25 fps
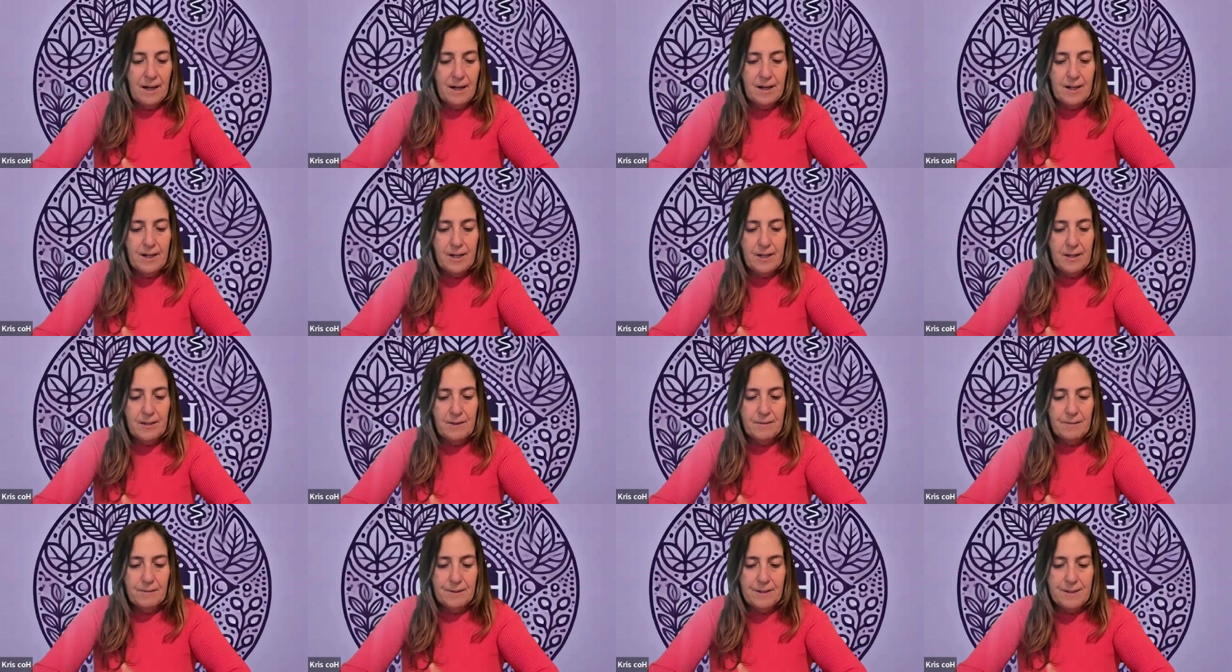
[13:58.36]

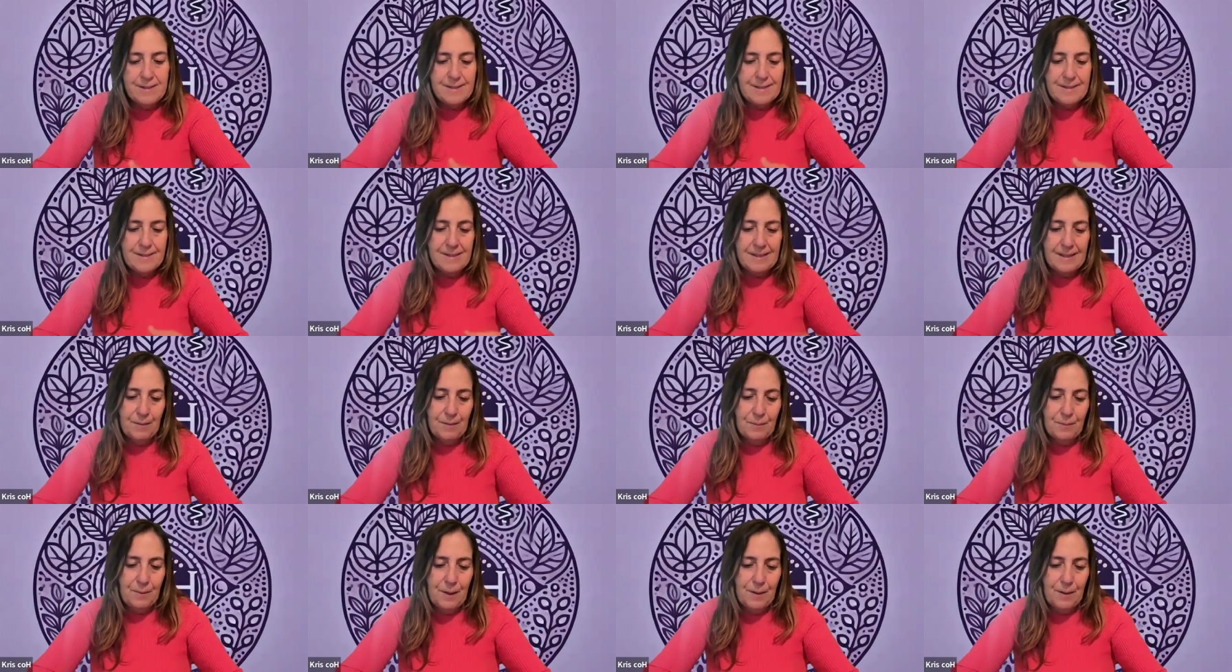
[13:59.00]
Let's
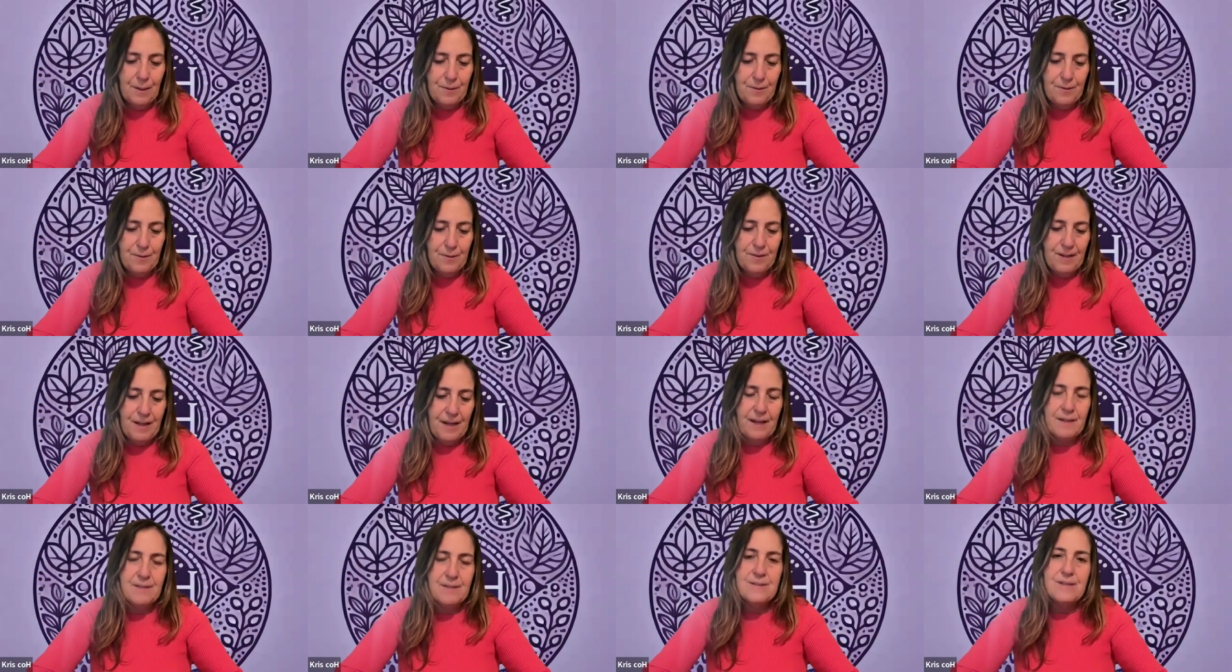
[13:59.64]
see, what other
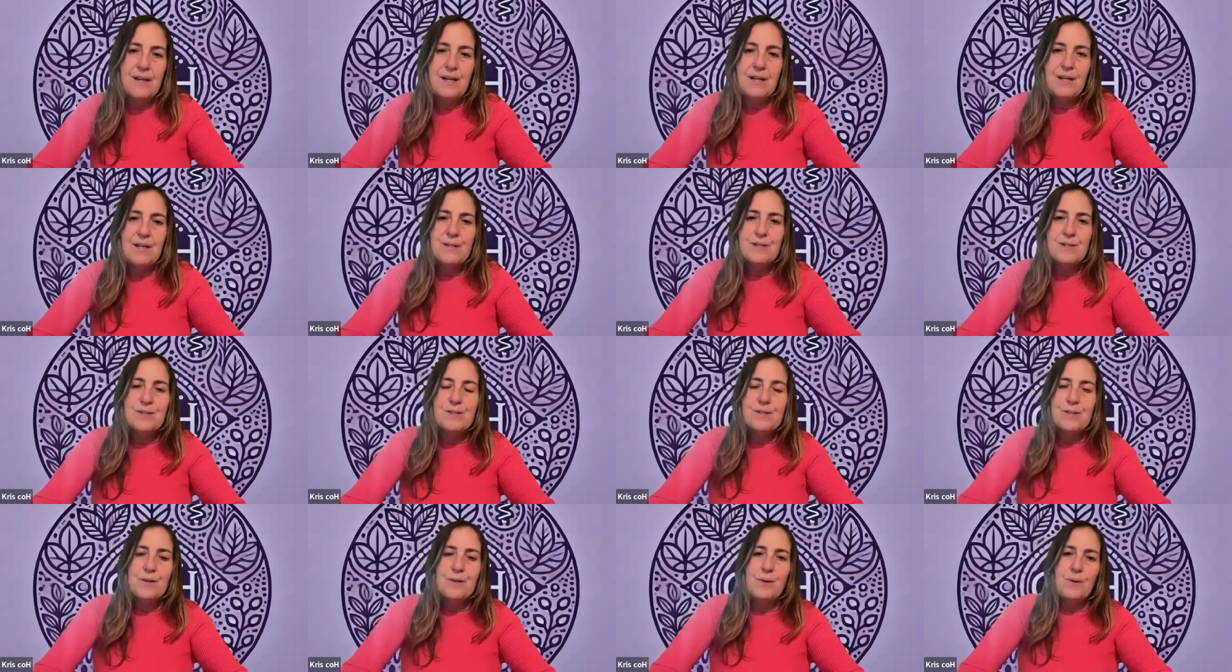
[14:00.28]
things?
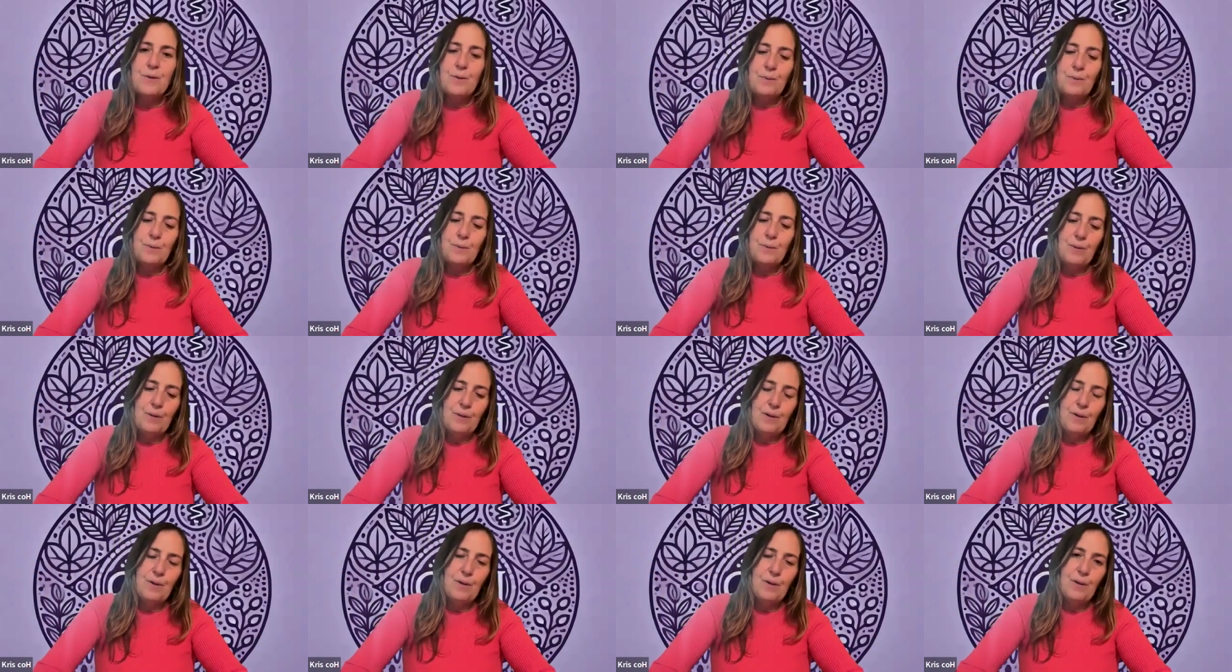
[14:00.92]
So